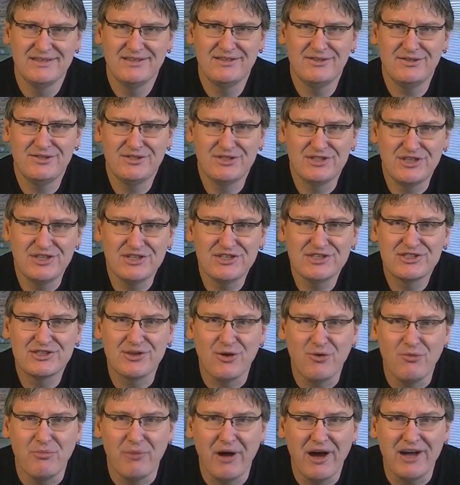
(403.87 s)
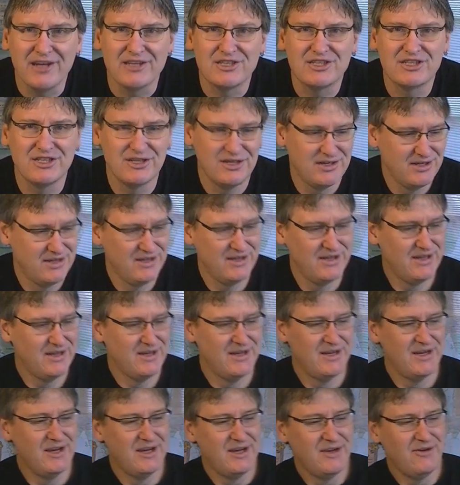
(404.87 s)
It was just so much.
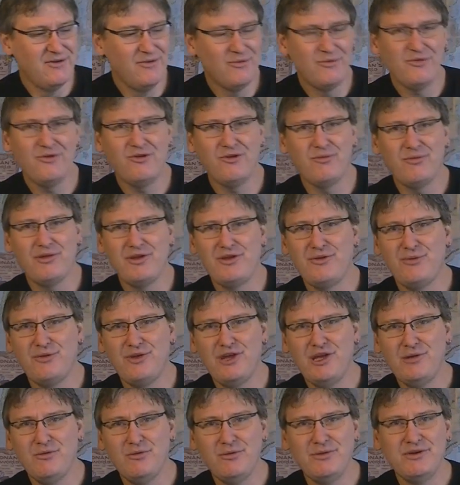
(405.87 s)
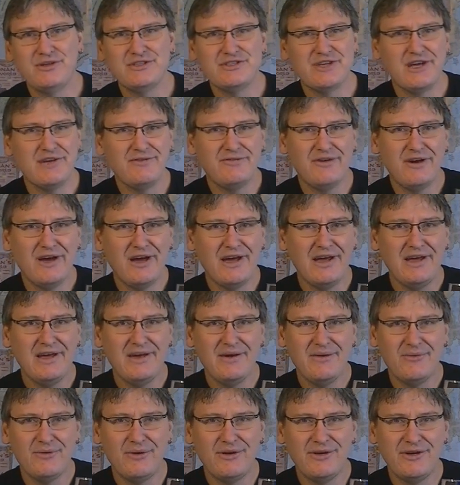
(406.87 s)
You want to play 20mm Sci-Fi?
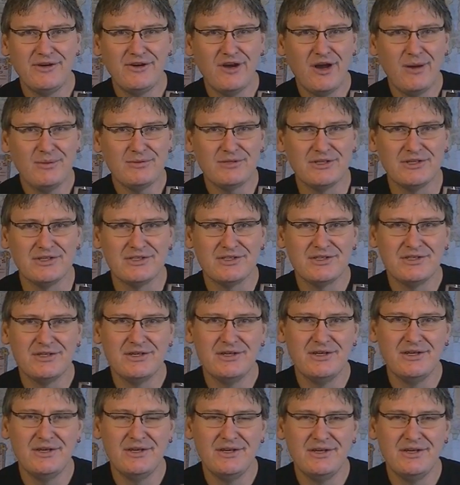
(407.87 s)
What are your options?